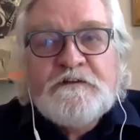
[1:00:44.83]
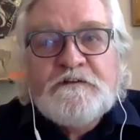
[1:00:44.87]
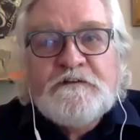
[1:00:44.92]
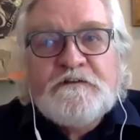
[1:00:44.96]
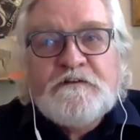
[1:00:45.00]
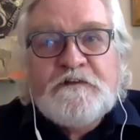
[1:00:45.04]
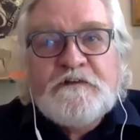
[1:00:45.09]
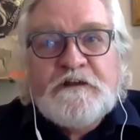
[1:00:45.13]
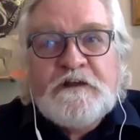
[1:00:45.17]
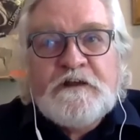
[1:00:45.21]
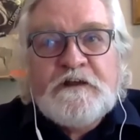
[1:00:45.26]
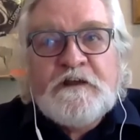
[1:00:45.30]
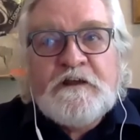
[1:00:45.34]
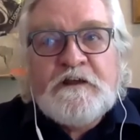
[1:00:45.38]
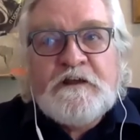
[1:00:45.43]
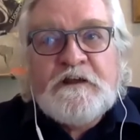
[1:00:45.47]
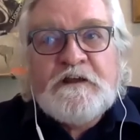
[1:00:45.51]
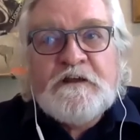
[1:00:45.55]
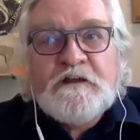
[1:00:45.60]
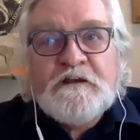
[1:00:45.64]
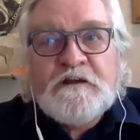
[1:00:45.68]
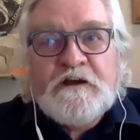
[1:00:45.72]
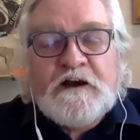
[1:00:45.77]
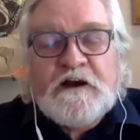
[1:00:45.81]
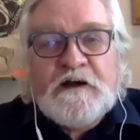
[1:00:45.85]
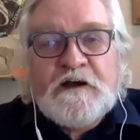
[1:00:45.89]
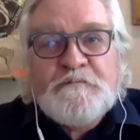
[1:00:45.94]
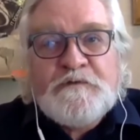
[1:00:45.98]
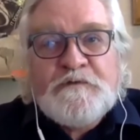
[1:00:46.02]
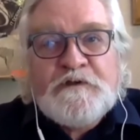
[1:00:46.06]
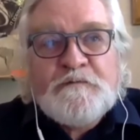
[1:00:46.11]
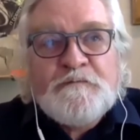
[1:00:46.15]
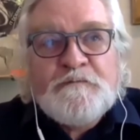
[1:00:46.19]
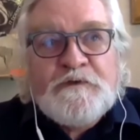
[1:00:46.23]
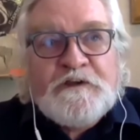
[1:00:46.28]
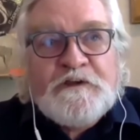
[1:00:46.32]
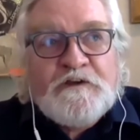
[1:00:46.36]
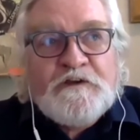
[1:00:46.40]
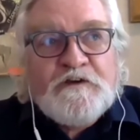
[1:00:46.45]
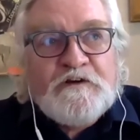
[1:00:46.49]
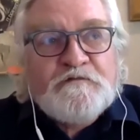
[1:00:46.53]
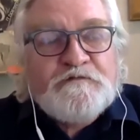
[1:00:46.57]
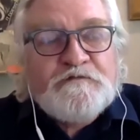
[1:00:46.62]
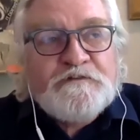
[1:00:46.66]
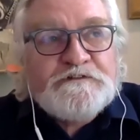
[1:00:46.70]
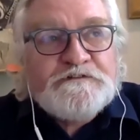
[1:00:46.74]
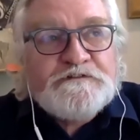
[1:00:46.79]
The IPP
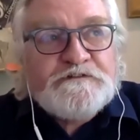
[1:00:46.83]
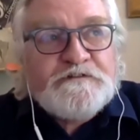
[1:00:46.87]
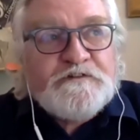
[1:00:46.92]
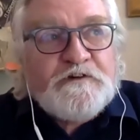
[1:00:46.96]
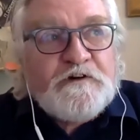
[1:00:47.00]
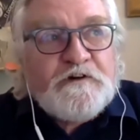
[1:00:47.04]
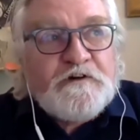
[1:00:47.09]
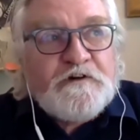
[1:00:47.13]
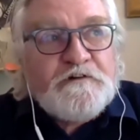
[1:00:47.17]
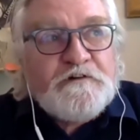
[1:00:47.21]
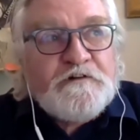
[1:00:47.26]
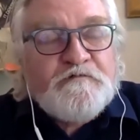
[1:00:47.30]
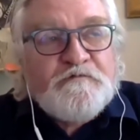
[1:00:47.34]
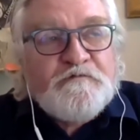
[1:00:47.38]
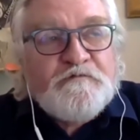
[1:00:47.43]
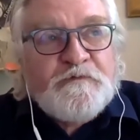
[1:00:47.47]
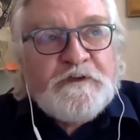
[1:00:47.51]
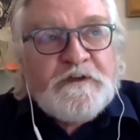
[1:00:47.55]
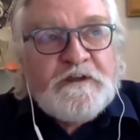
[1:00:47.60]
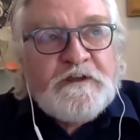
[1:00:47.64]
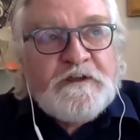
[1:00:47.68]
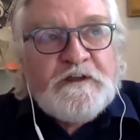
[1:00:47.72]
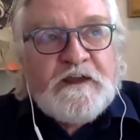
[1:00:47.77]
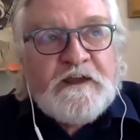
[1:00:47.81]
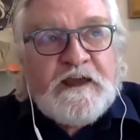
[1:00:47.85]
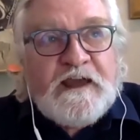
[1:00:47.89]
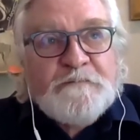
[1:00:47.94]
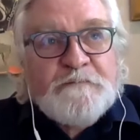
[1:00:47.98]
office, the RFP,